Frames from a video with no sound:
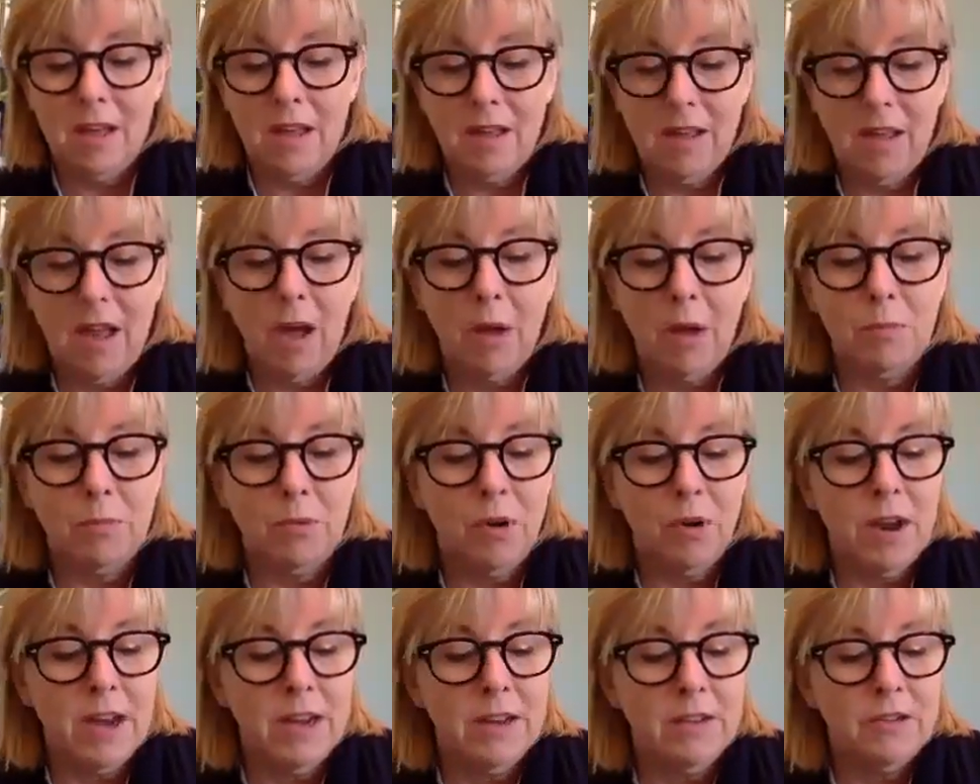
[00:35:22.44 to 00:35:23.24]

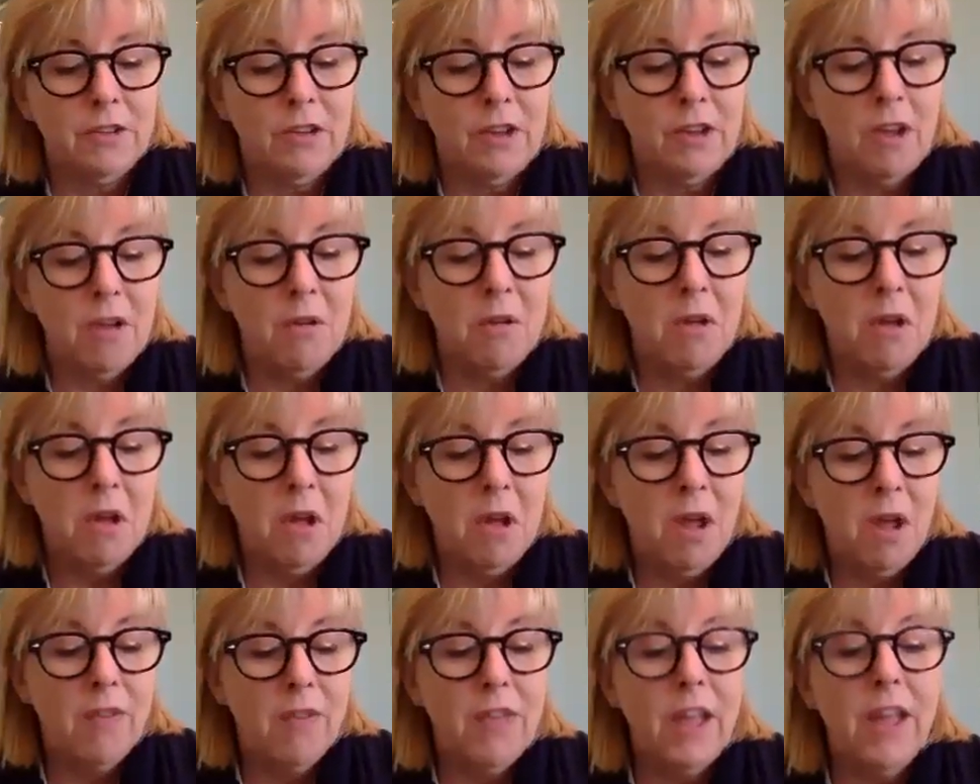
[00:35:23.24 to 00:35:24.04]
upgrade. So
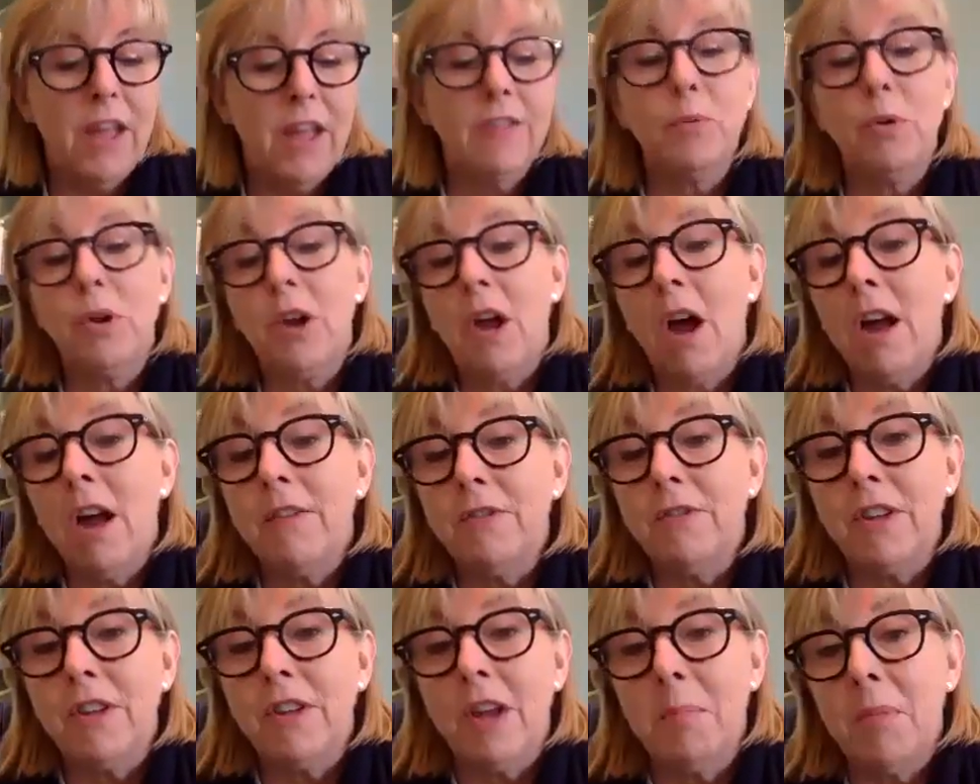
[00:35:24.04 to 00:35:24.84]
that's what
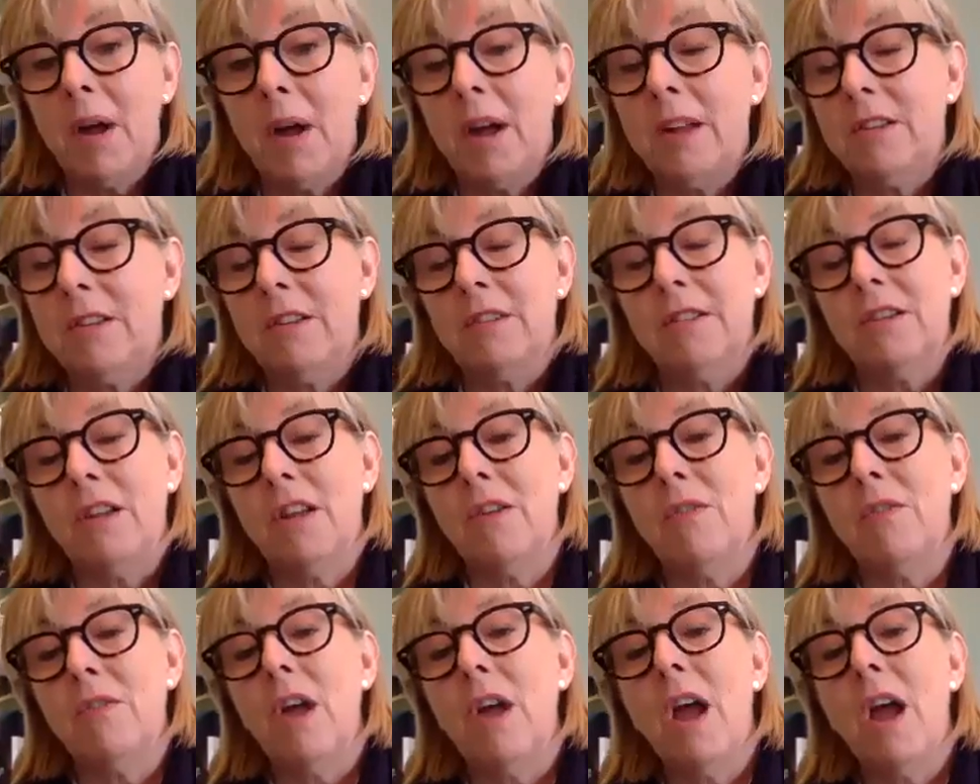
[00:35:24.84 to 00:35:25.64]
I've done, but I don't
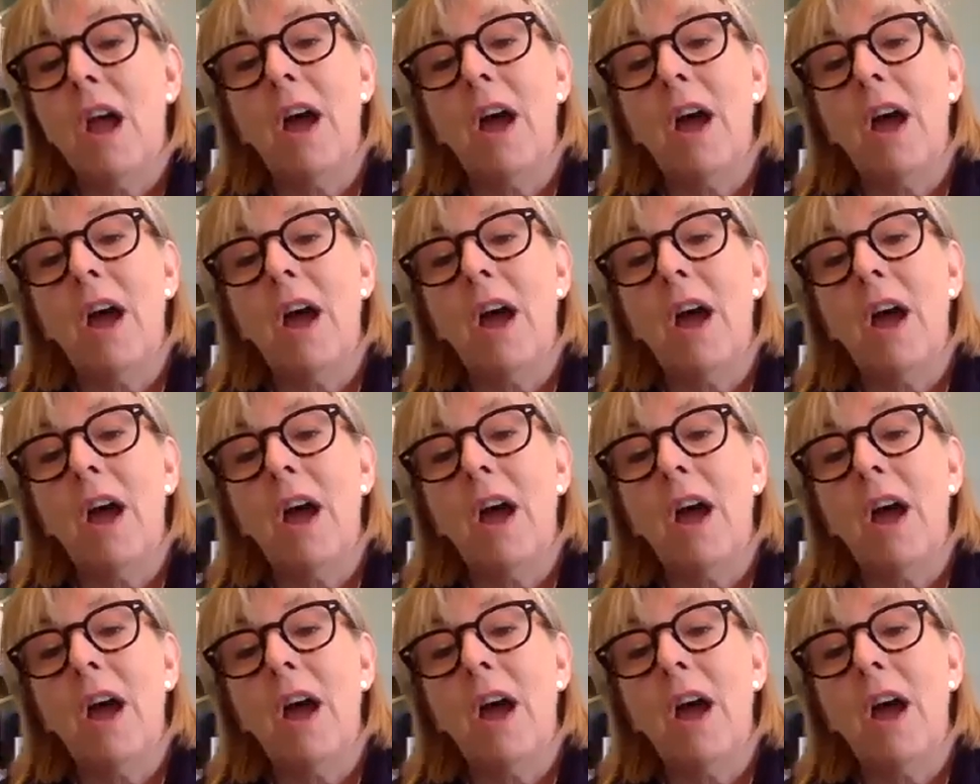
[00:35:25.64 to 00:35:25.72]
know.